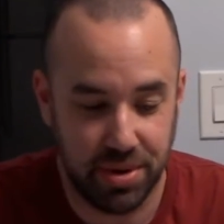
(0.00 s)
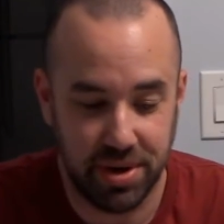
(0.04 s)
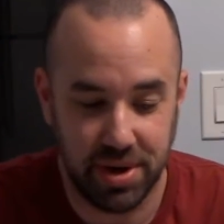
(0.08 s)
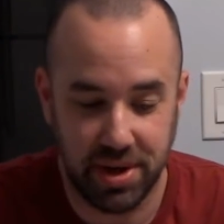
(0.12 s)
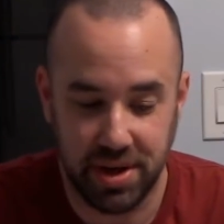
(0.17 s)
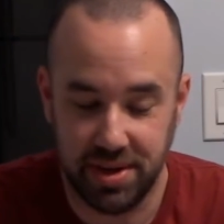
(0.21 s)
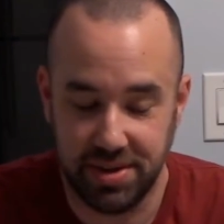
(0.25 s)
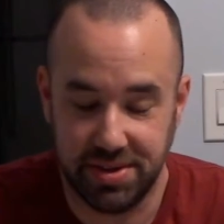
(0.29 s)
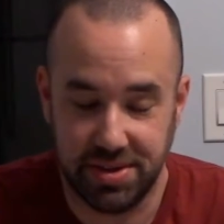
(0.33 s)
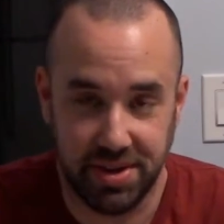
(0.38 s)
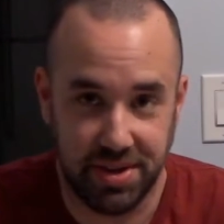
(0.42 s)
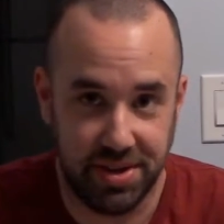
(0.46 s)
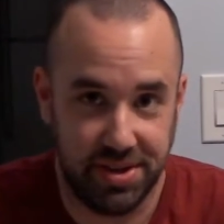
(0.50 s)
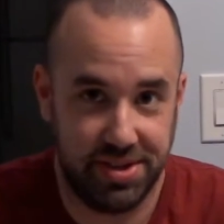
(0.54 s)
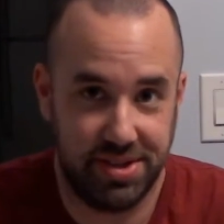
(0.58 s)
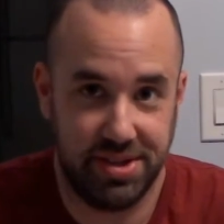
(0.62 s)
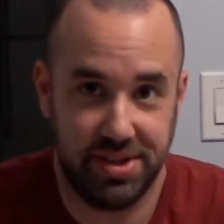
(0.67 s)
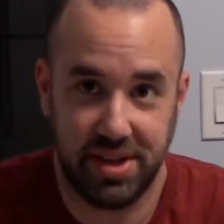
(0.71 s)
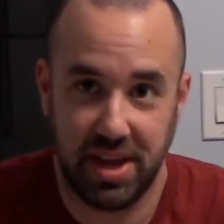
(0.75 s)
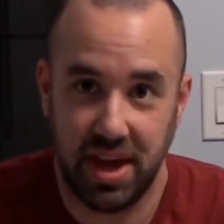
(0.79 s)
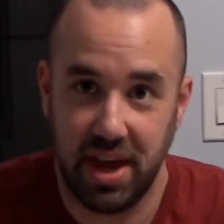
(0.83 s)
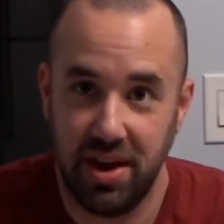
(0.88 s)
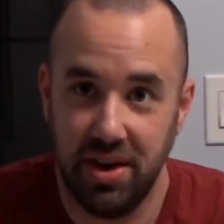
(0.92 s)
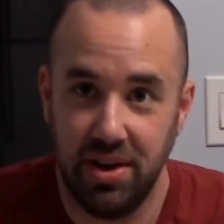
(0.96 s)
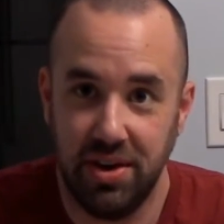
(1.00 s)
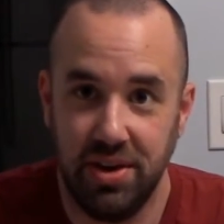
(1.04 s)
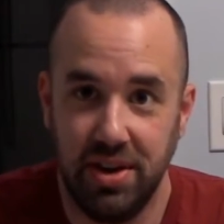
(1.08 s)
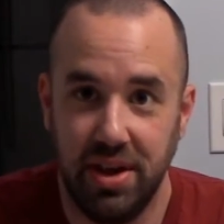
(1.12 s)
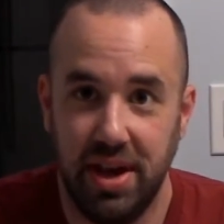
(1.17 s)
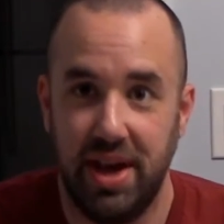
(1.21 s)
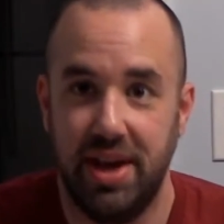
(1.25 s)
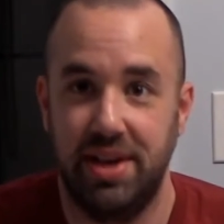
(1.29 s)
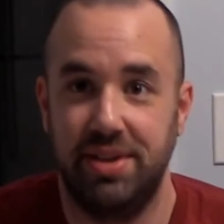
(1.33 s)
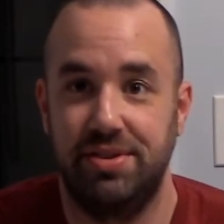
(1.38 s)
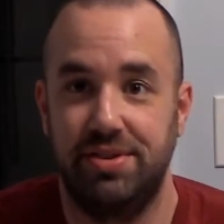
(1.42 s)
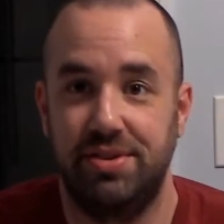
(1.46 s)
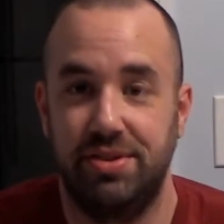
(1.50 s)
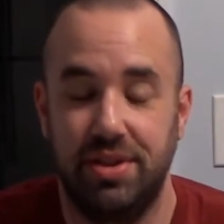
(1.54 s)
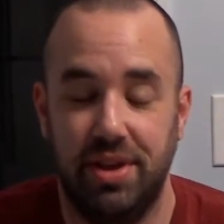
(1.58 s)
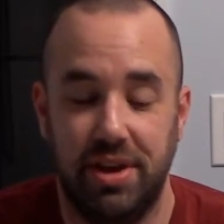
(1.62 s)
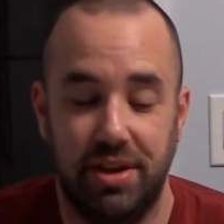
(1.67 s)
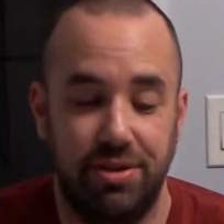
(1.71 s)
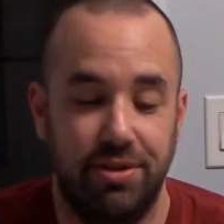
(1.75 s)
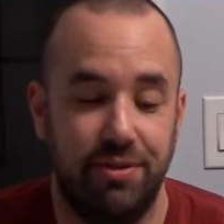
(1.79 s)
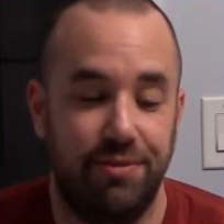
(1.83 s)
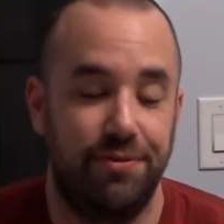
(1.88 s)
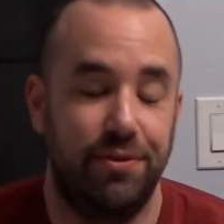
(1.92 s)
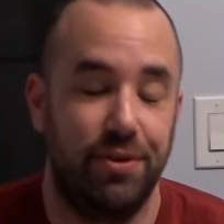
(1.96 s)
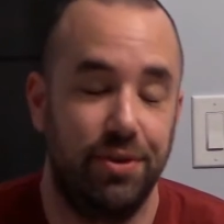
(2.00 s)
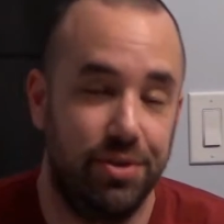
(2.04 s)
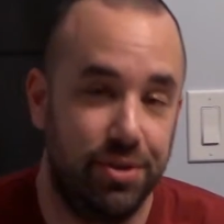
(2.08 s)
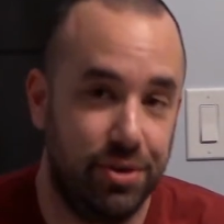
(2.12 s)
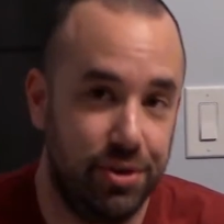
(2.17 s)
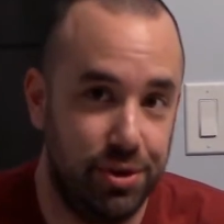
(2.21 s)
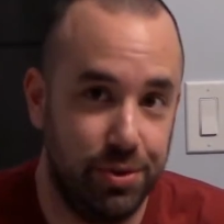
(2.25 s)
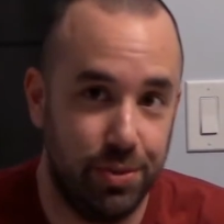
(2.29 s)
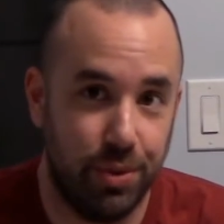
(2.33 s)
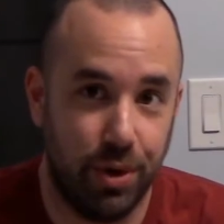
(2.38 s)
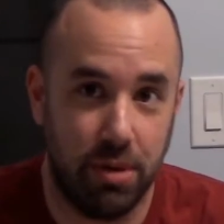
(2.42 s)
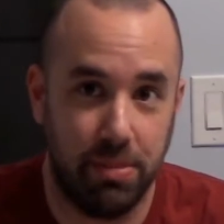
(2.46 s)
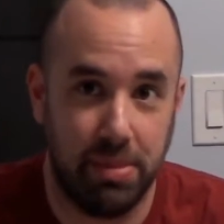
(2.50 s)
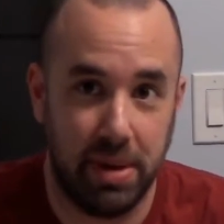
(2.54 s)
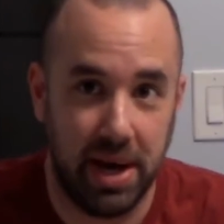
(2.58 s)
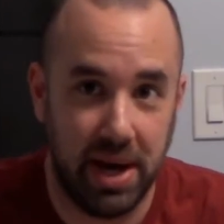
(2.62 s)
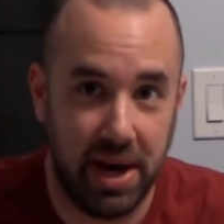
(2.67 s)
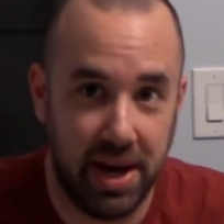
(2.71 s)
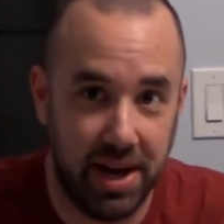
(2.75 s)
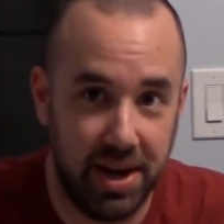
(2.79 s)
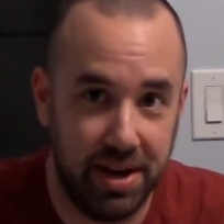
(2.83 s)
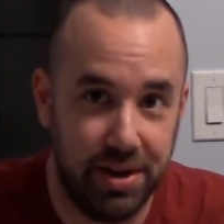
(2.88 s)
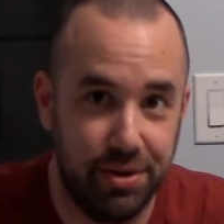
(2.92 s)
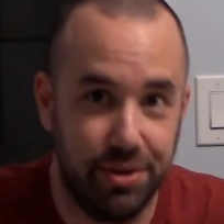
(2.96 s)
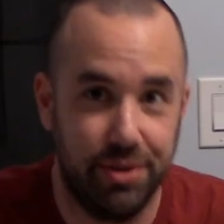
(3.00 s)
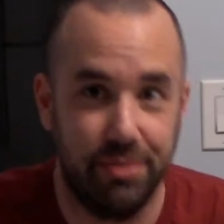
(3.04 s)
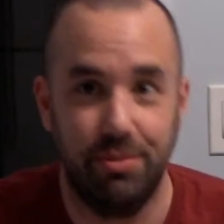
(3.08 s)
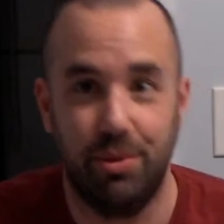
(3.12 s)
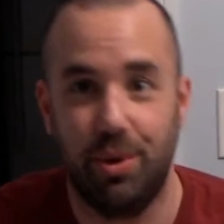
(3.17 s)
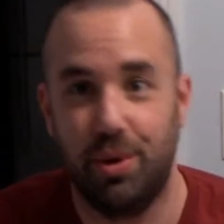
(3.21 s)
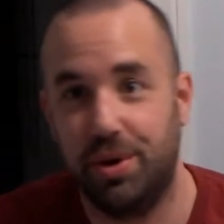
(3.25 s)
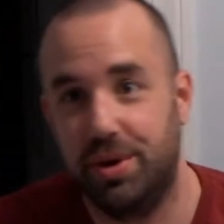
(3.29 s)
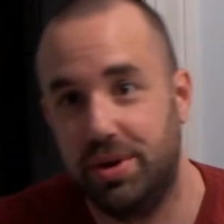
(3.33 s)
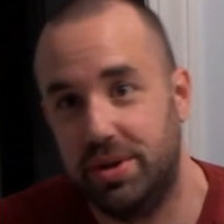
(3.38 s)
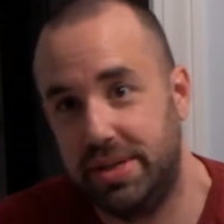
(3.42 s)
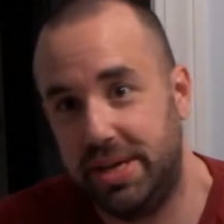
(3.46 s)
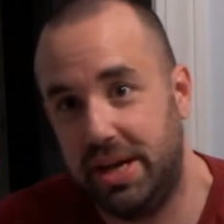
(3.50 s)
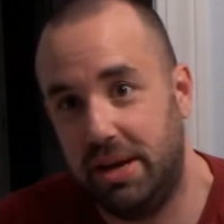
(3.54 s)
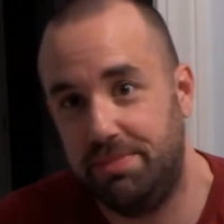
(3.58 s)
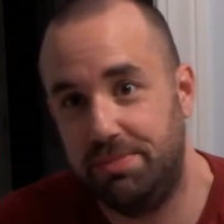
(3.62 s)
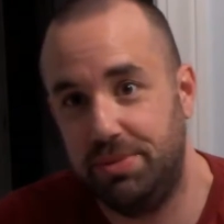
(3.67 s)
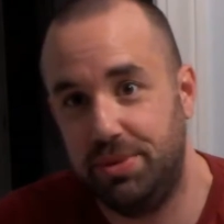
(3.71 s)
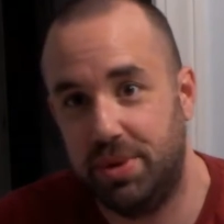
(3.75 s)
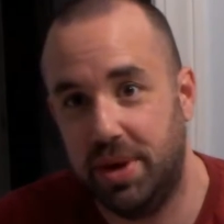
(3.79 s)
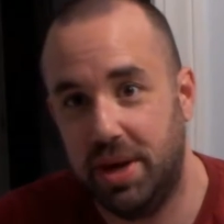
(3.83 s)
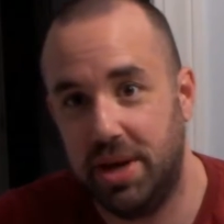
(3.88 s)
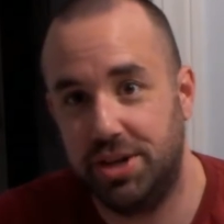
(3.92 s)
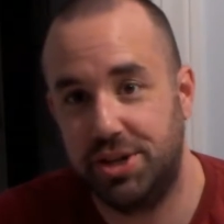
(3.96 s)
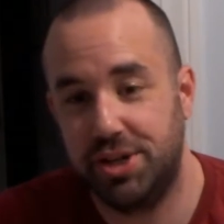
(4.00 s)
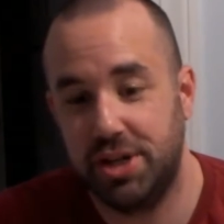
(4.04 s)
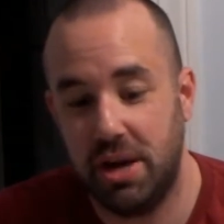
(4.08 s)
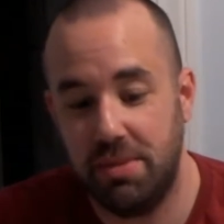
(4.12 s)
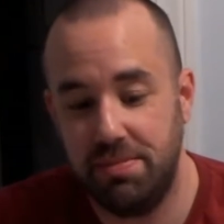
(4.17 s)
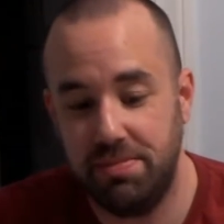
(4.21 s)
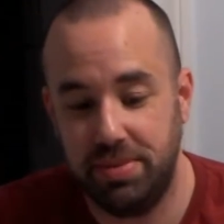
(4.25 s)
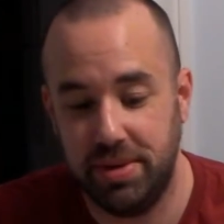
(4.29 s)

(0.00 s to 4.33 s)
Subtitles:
it is going to scale as, like, the further you are behind, the more it'll help you catch up.